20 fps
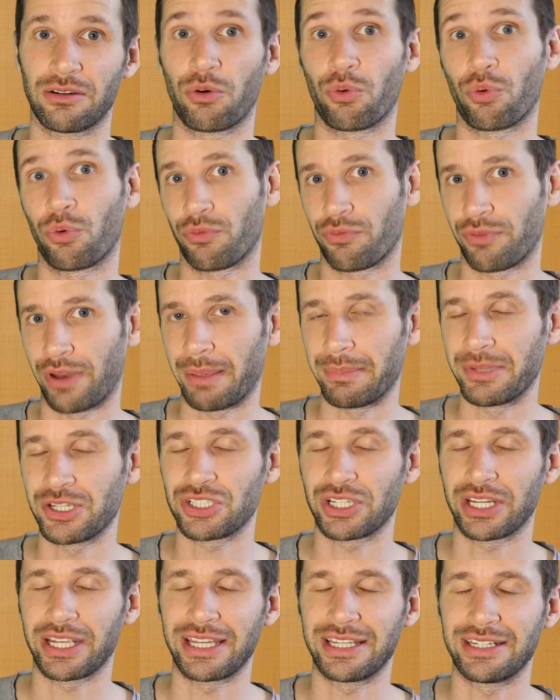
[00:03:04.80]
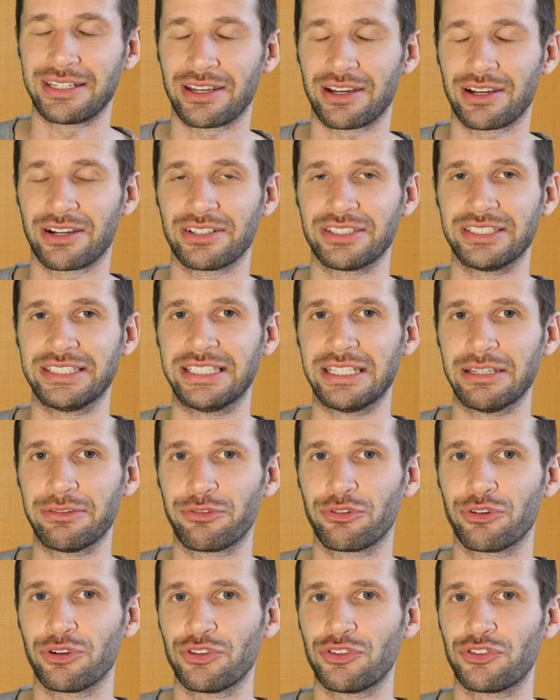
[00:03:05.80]
or Flemish in a
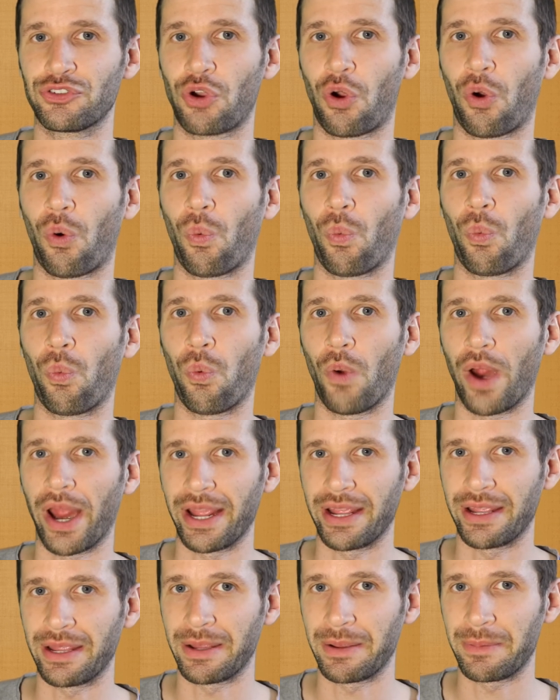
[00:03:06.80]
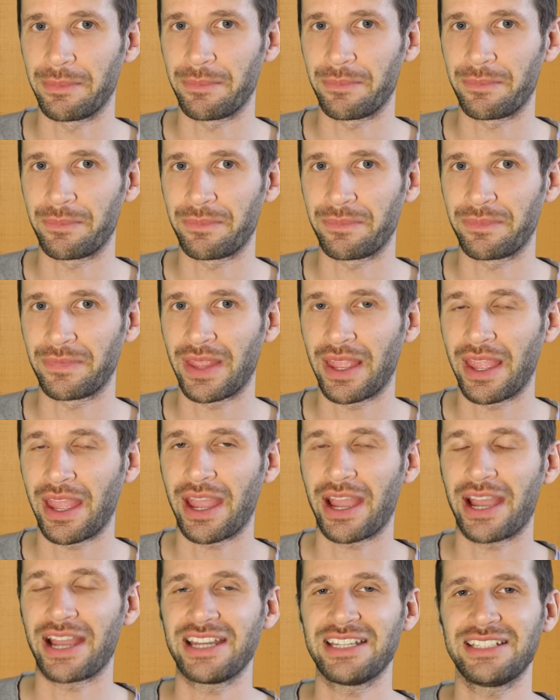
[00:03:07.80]
different way.
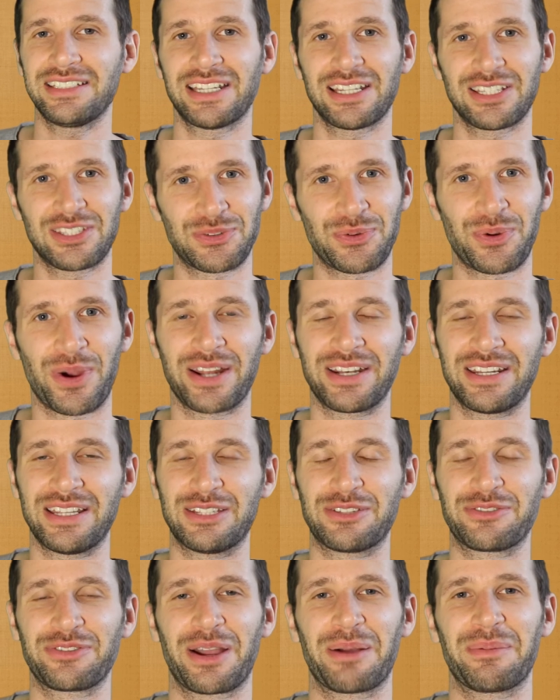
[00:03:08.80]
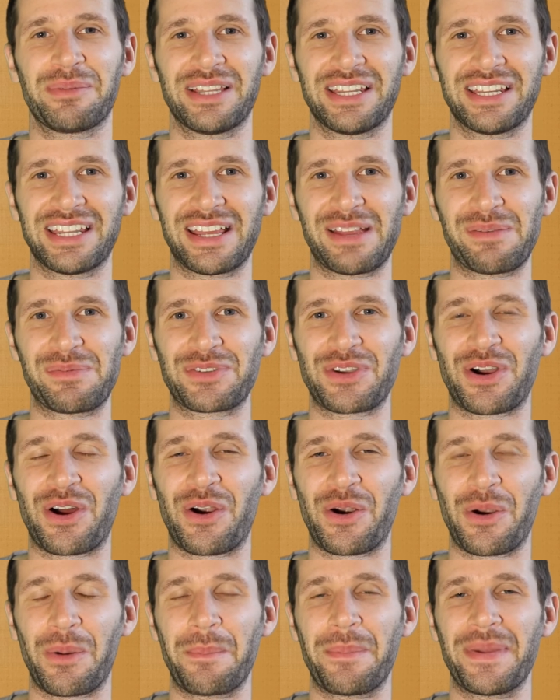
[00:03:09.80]
And that's why these family names
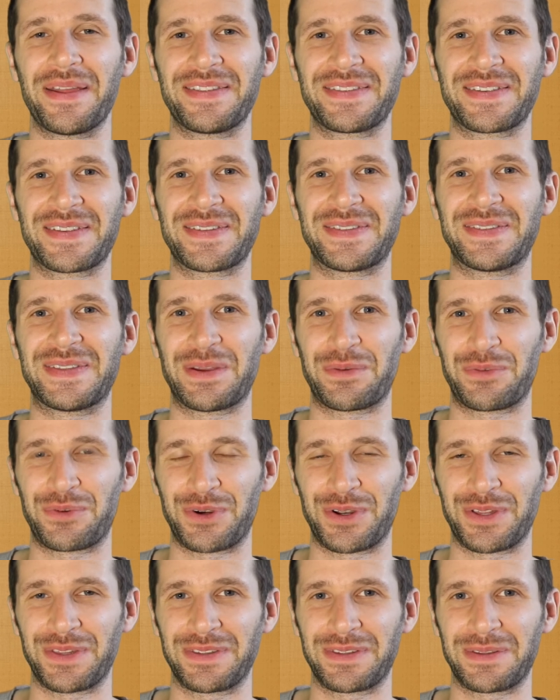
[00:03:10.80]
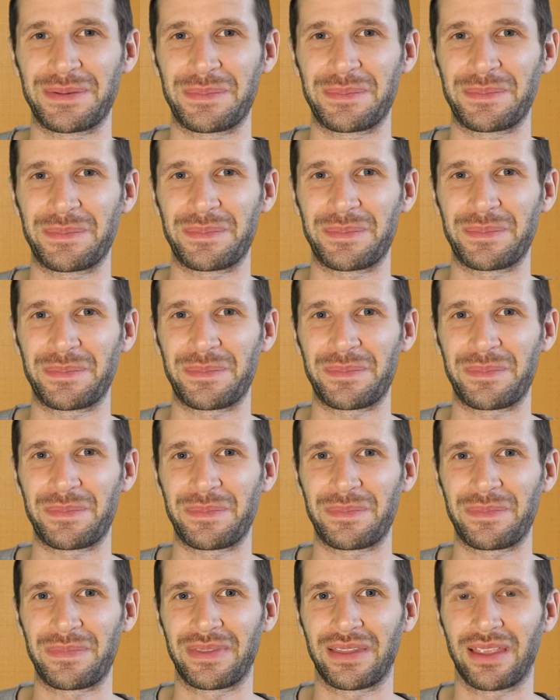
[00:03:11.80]
are a bit different.
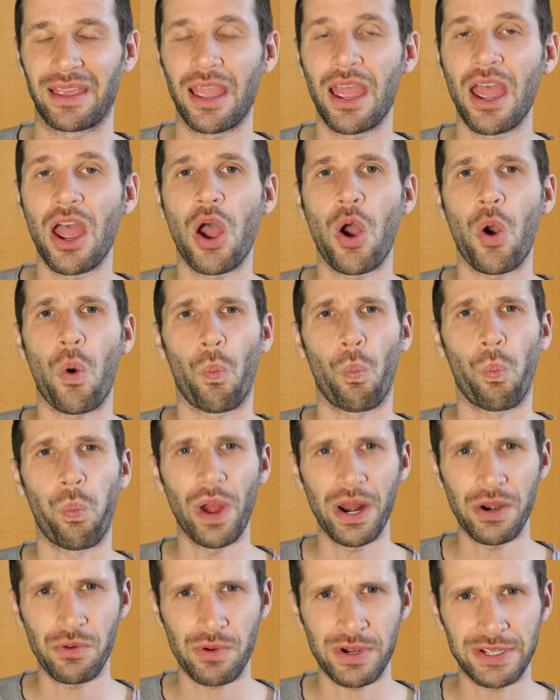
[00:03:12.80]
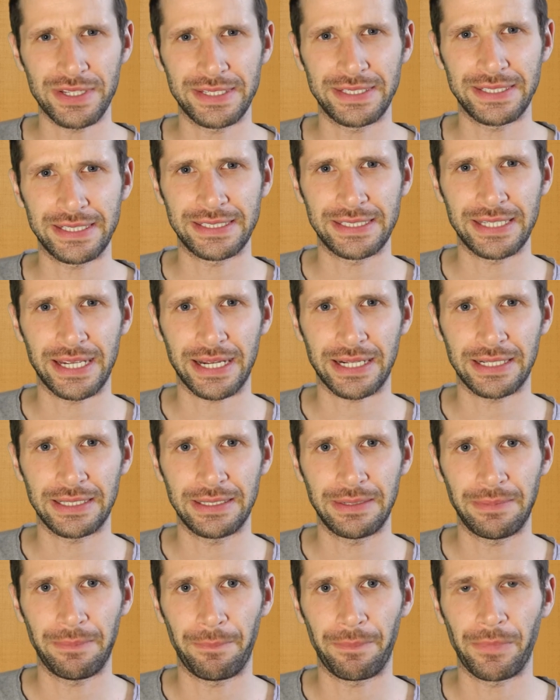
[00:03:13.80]
When was it
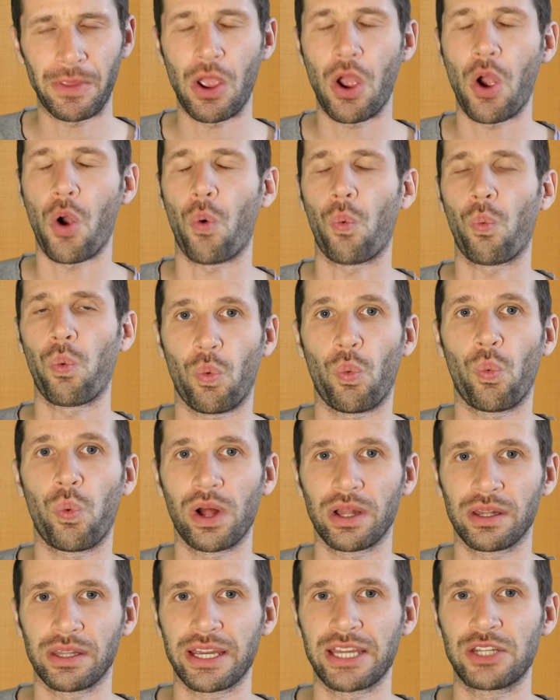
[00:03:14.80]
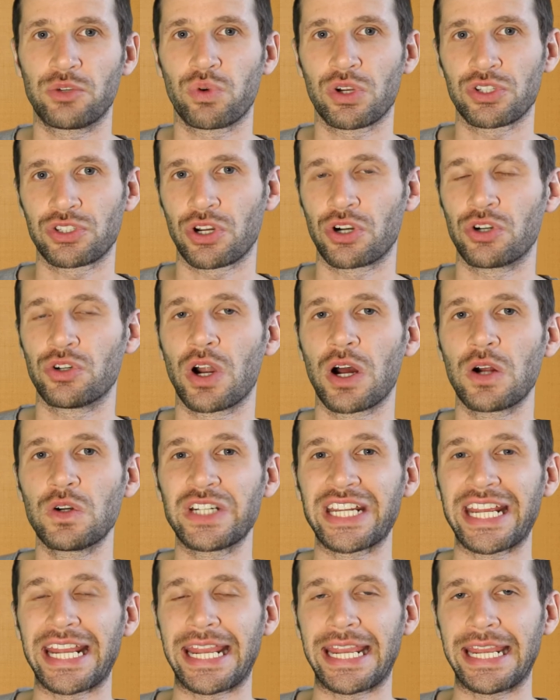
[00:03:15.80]
exactly? Well, it was
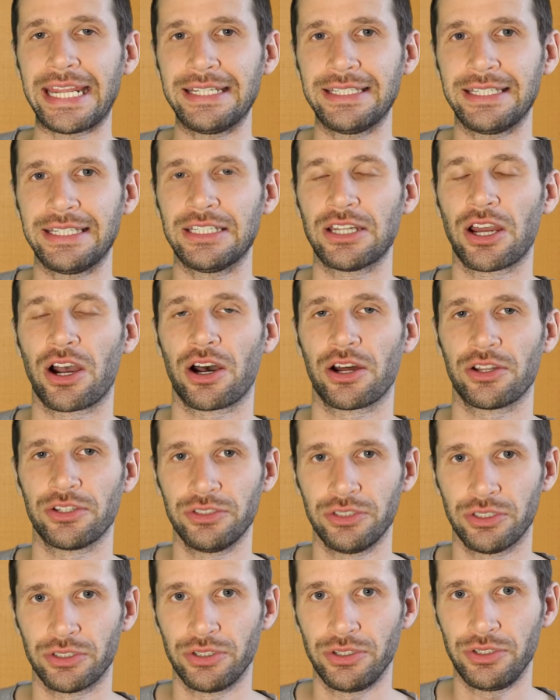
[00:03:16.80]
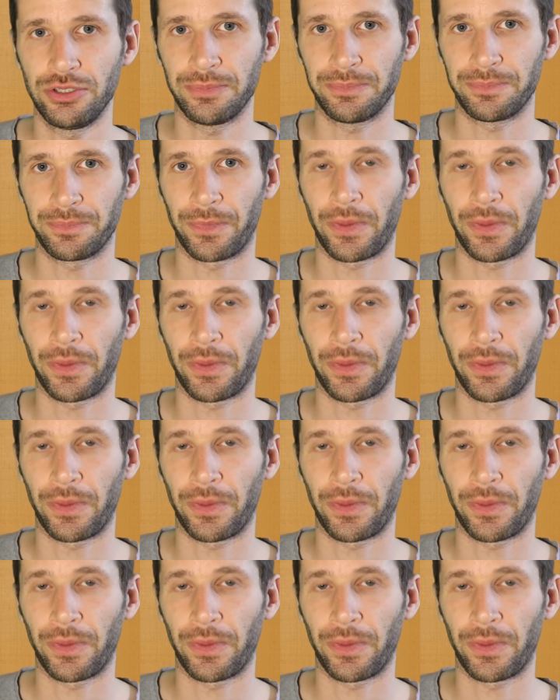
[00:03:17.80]
around 1800